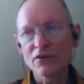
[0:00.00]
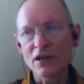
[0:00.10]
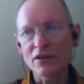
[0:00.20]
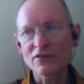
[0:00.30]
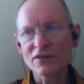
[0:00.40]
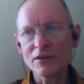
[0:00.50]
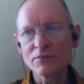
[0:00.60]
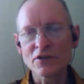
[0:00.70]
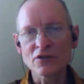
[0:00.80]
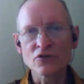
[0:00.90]
that
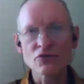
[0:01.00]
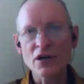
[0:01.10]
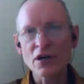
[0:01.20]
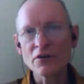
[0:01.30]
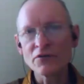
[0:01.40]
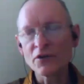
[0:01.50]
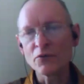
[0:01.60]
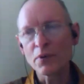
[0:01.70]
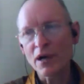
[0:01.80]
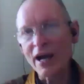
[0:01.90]
seems to drive you
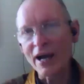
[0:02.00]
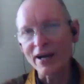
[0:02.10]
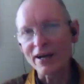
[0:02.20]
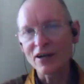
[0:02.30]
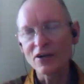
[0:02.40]
back